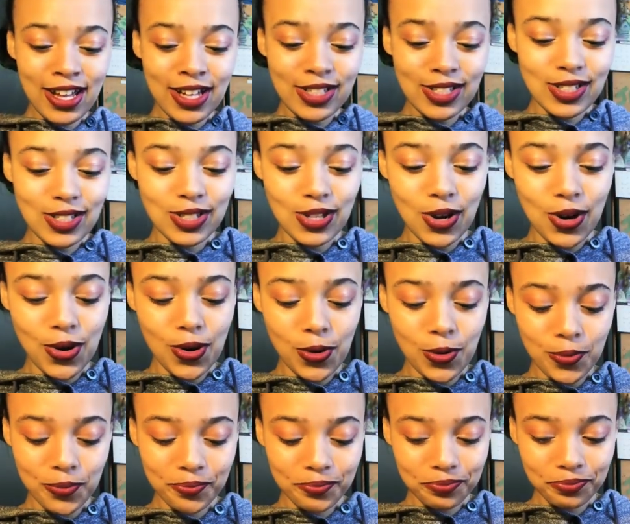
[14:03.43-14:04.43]

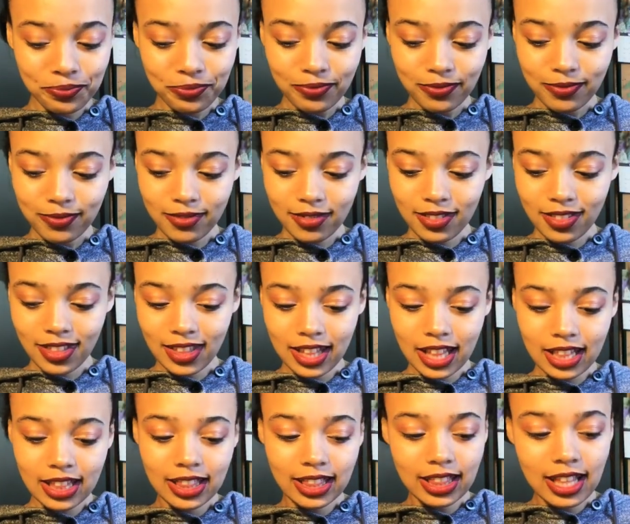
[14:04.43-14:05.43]
so
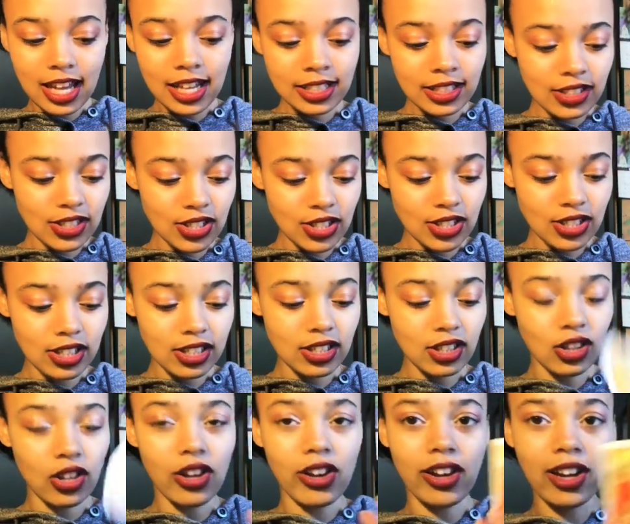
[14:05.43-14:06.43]
let's
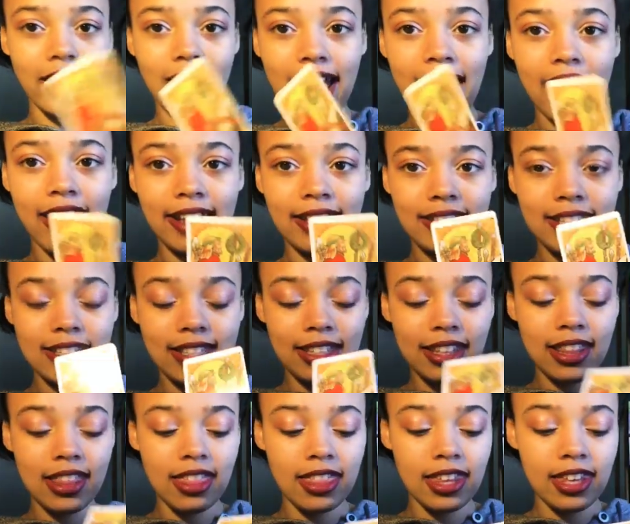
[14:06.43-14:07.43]
look at
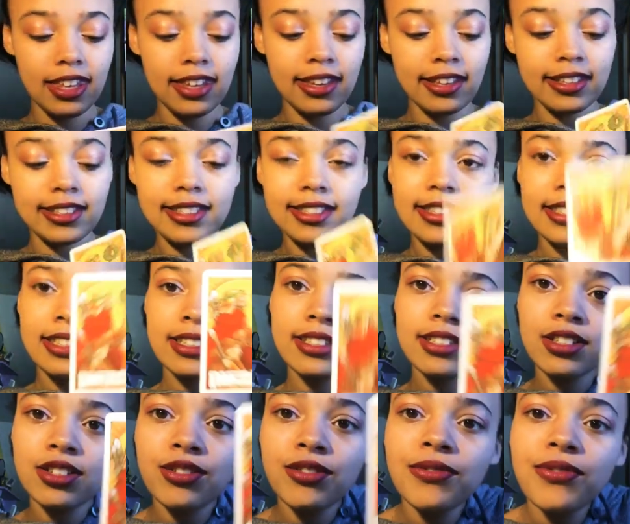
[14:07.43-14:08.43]
the
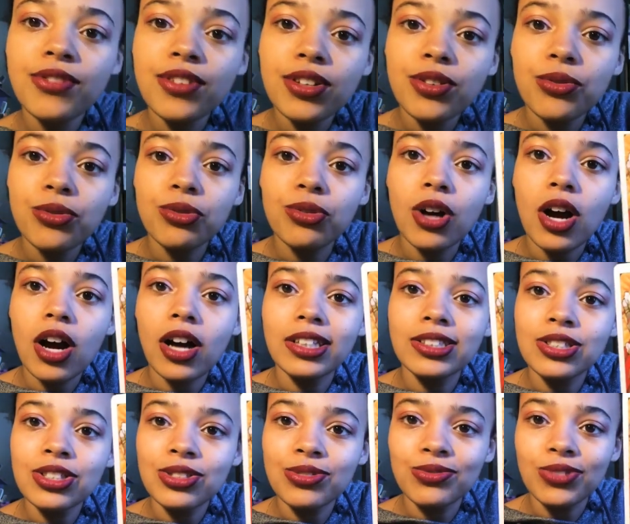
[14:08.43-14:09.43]
Six of
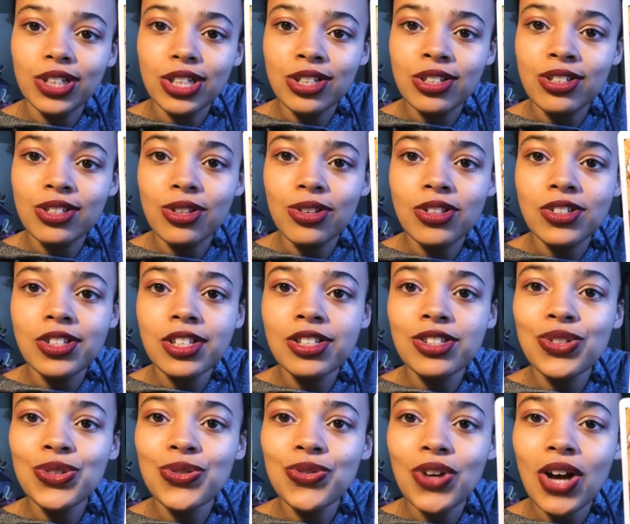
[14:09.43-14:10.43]
Rods first. So the
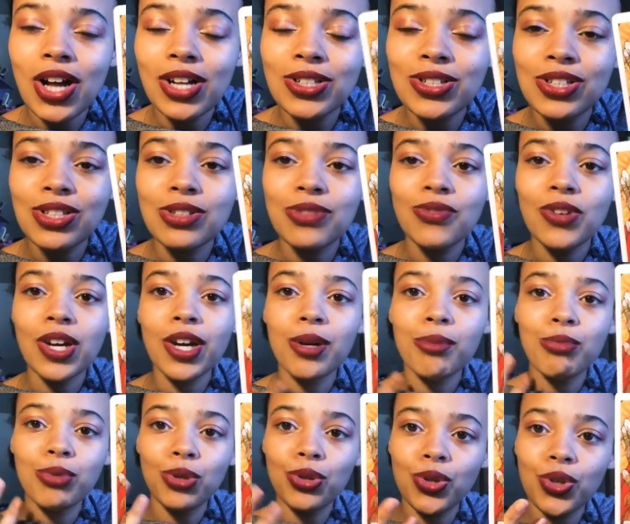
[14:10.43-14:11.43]
Six of Rods is a very
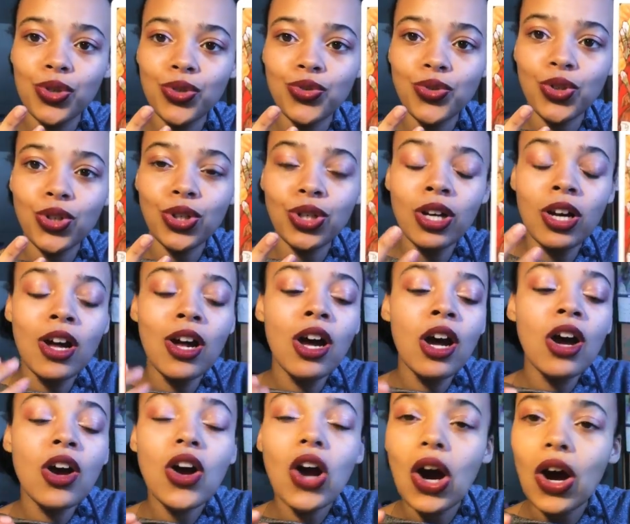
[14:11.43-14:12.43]
beautiful
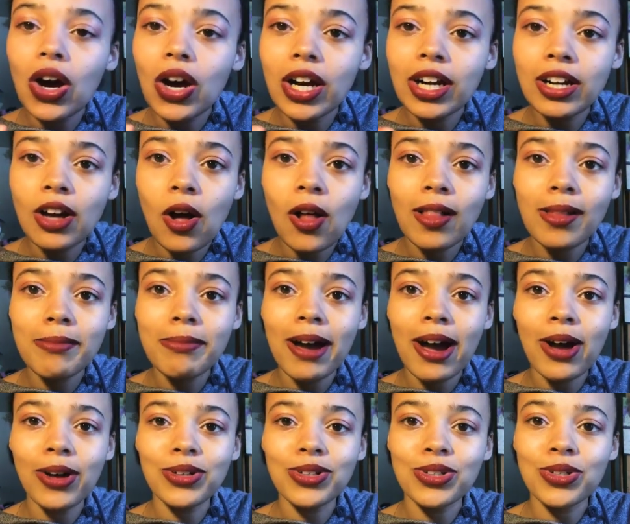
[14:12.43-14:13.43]
card, all
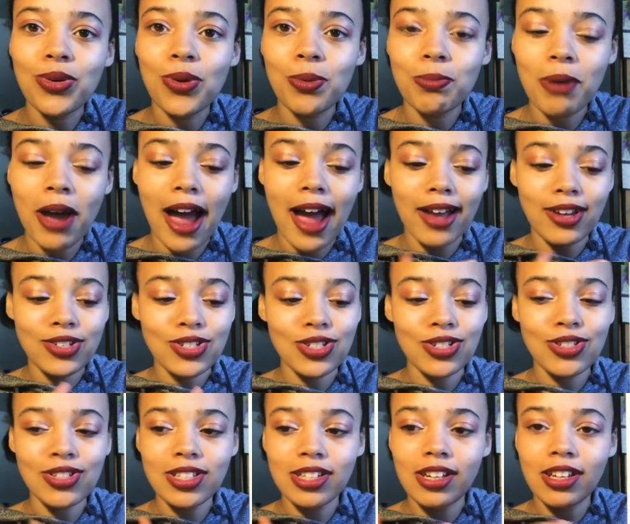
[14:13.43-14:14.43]
about your
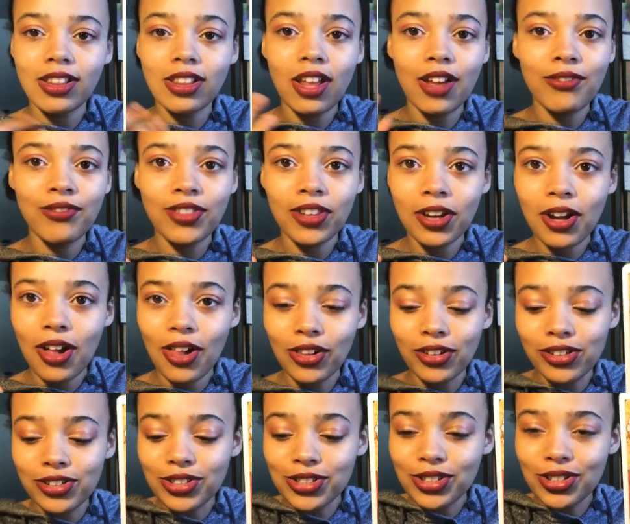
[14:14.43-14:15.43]
passions, and I love the
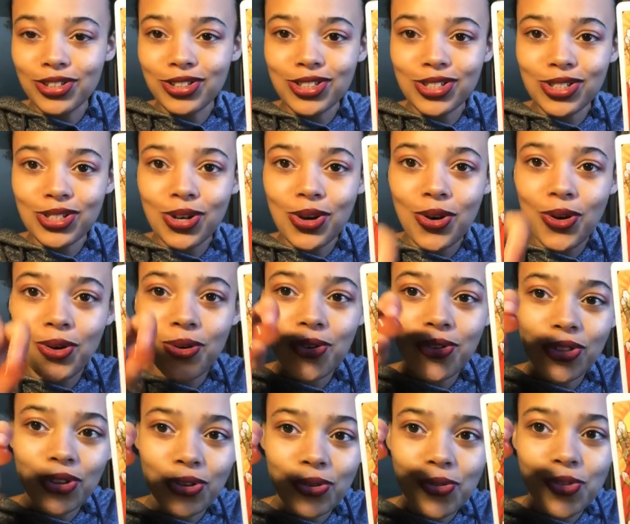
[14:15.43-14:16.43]
colors. They're so
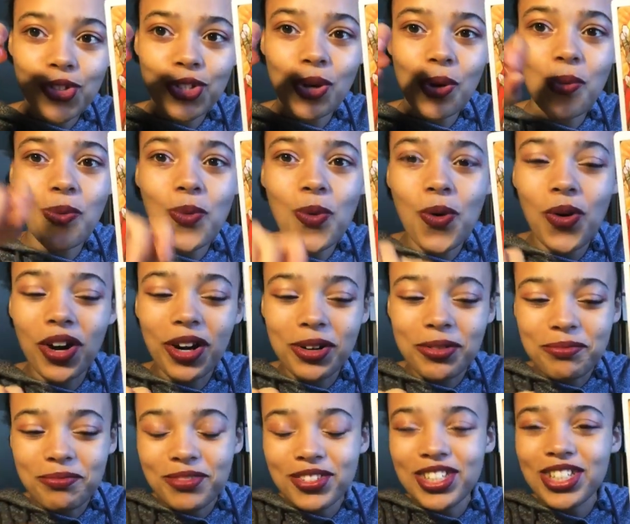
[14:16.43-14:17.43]

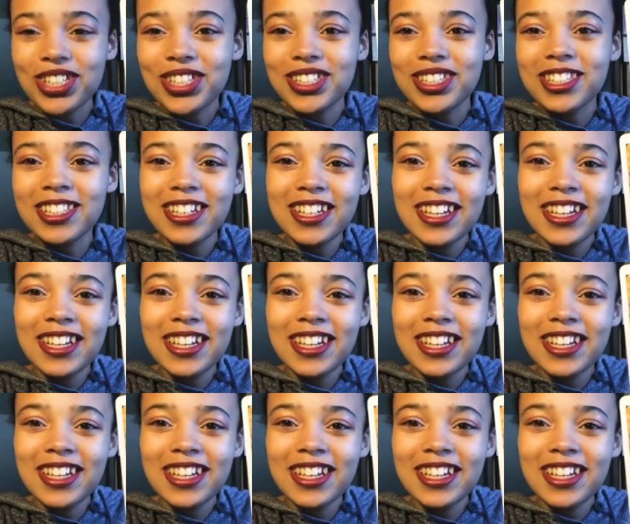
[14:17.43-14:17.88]
warm, just